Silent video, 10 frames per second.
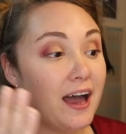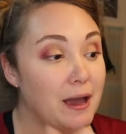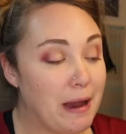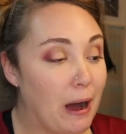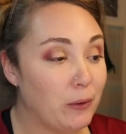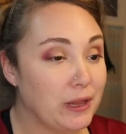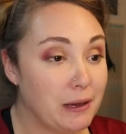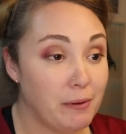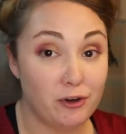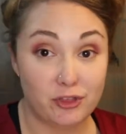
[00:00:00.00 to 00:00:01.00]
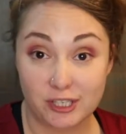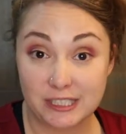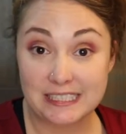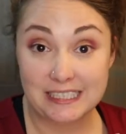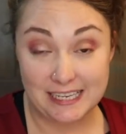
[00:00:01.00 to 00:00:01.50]
I'm now only about
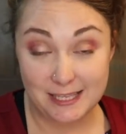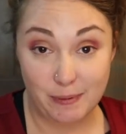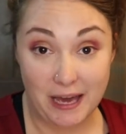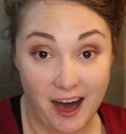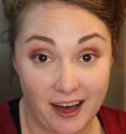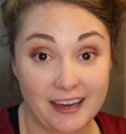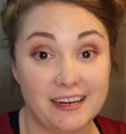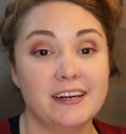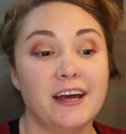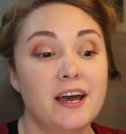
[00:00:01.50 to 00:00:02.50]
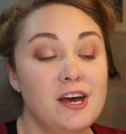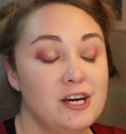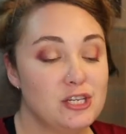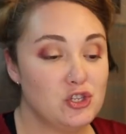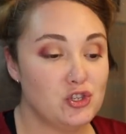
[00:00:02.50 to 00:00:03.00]
13 days behind,
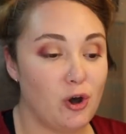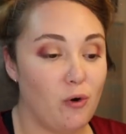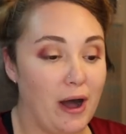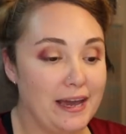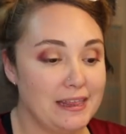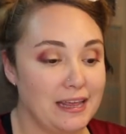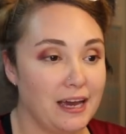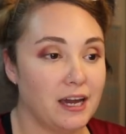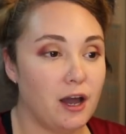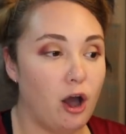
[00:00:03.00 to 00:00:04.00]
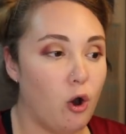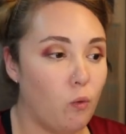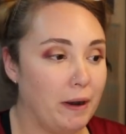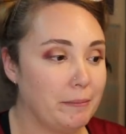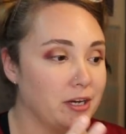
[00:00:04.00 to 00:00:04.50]
so I think
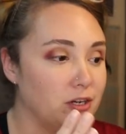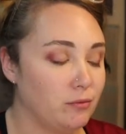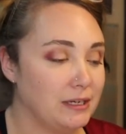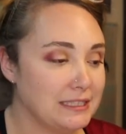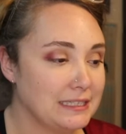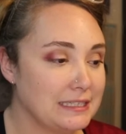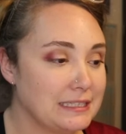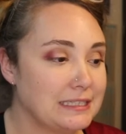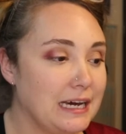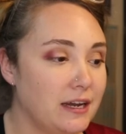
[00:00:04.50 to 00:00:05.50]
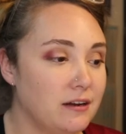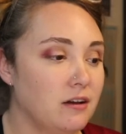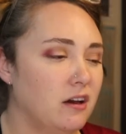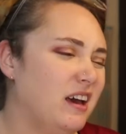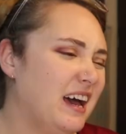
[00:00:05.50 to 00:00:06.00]
what I'm going to do once this is done,
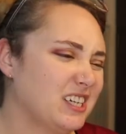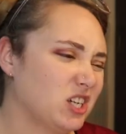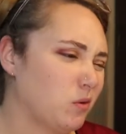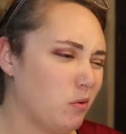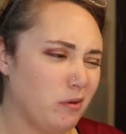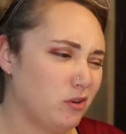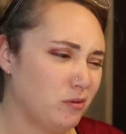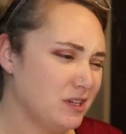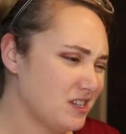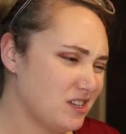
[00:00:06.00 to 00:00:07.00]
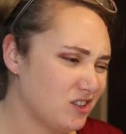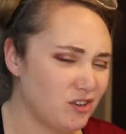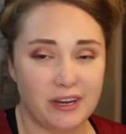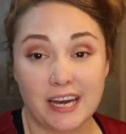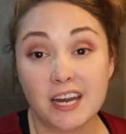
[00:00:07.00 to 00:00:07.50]
actually I could probably do it while still
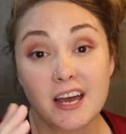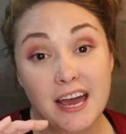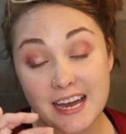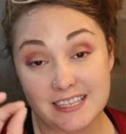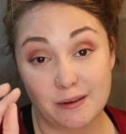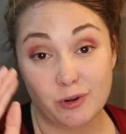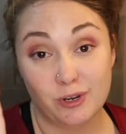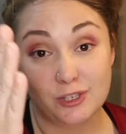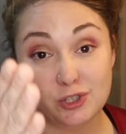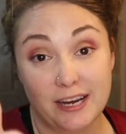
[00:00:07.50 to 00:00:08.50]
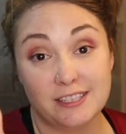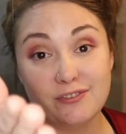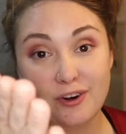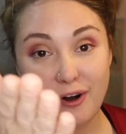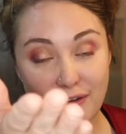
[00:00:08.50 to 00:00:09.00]
doing it, is I'm going to
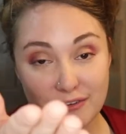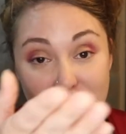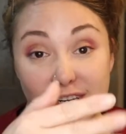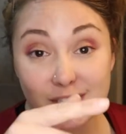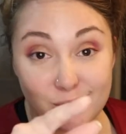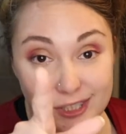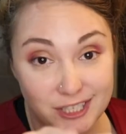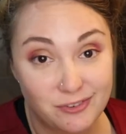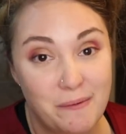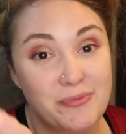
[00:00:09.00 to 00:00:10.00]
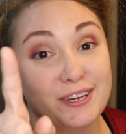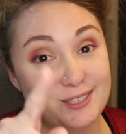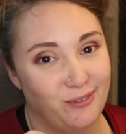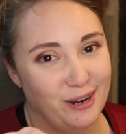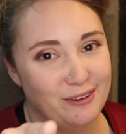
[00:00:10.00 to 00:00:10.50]
transfer all the footage, which is from the
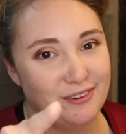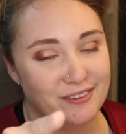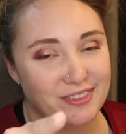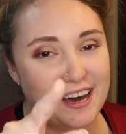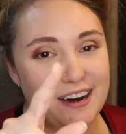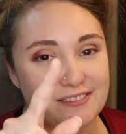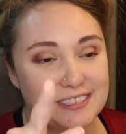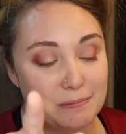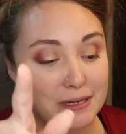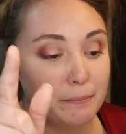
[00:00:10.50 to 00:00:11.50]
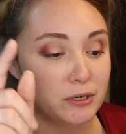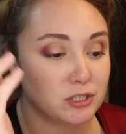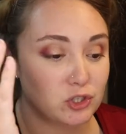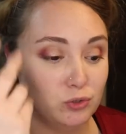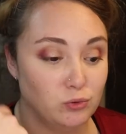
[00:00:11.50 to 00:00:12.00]
25th of
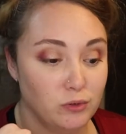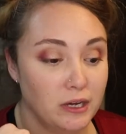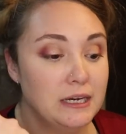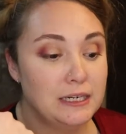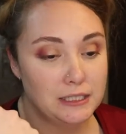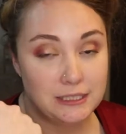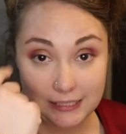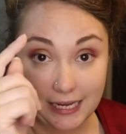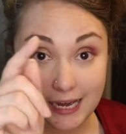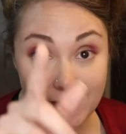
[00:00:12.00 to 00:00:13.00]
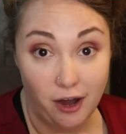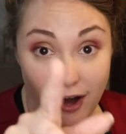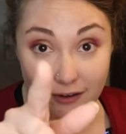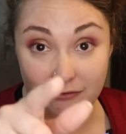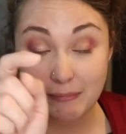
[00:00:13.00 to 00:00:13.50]
September to today,
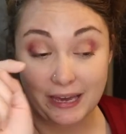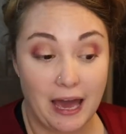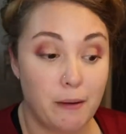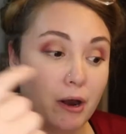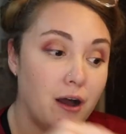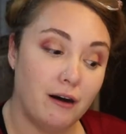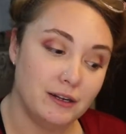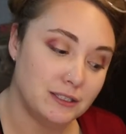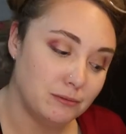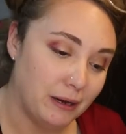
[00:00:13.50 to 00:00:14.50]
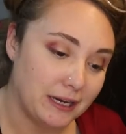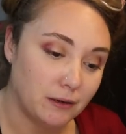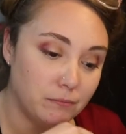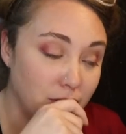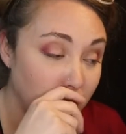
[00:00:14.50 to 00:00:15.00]
off my camera onto my
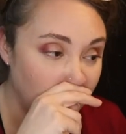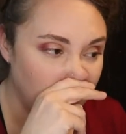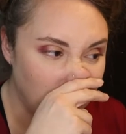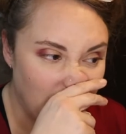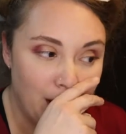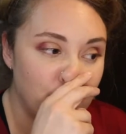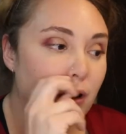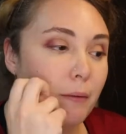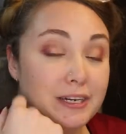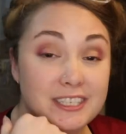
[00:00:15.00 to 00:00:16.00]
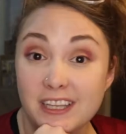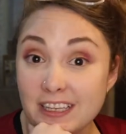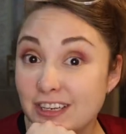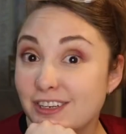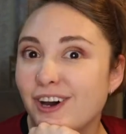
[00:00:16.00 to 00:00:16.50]
computer, probably
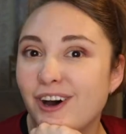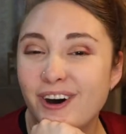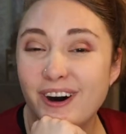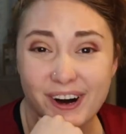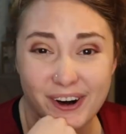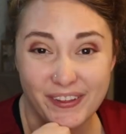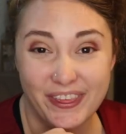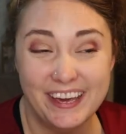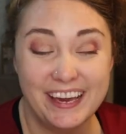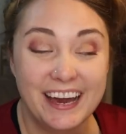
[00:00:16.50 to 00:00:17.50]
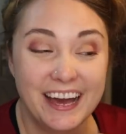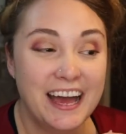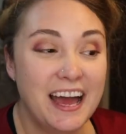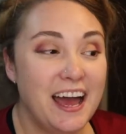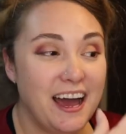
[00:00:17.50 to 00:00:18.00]
delete all the
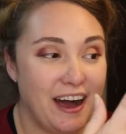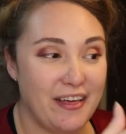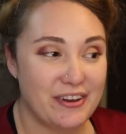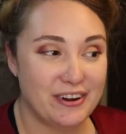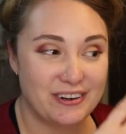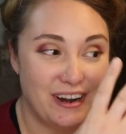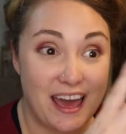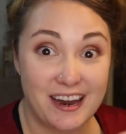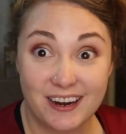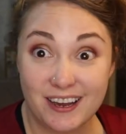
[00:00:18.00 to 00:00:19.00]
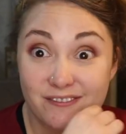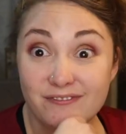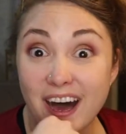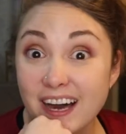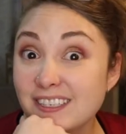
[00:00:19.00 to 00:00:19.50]
other editing
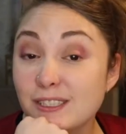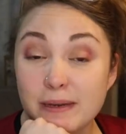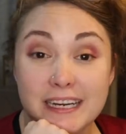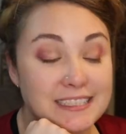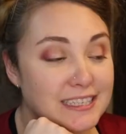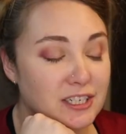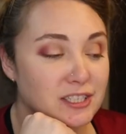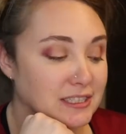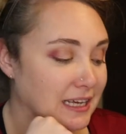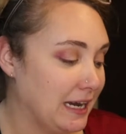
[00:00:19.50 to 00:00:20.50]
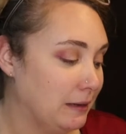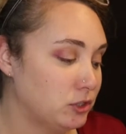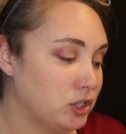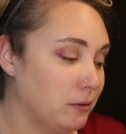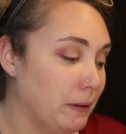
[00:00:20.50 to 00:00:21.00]
files because there's like, I'm
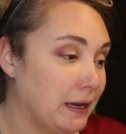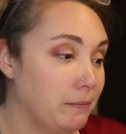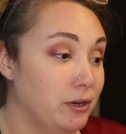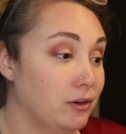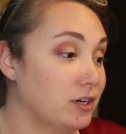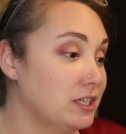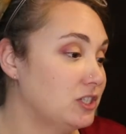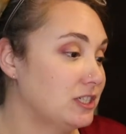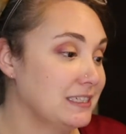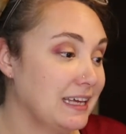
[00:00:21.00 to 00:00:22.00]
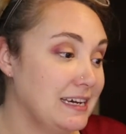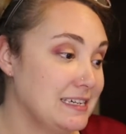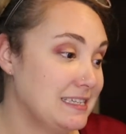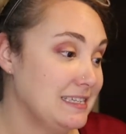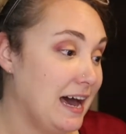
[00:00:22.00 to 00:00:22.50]
sure my computer is just
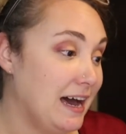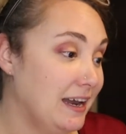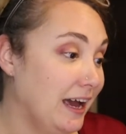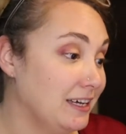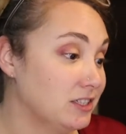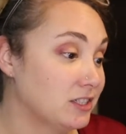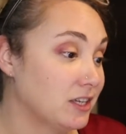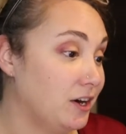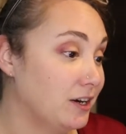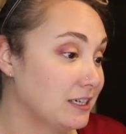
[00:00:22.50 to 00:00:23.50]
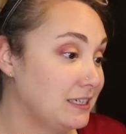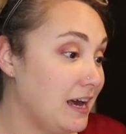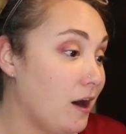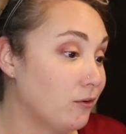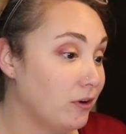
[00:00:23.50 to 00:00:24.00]
like sad and slogged
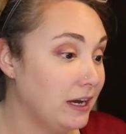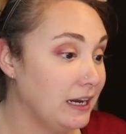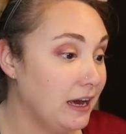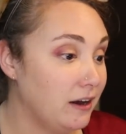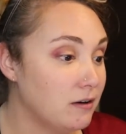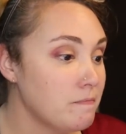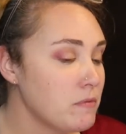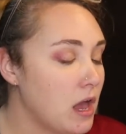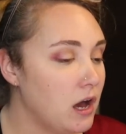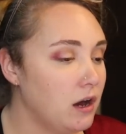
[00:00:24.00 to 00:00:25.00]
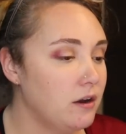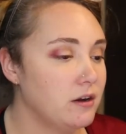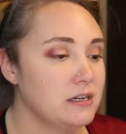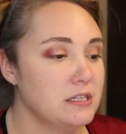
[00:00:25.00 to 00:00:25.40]
down right now. Oh no,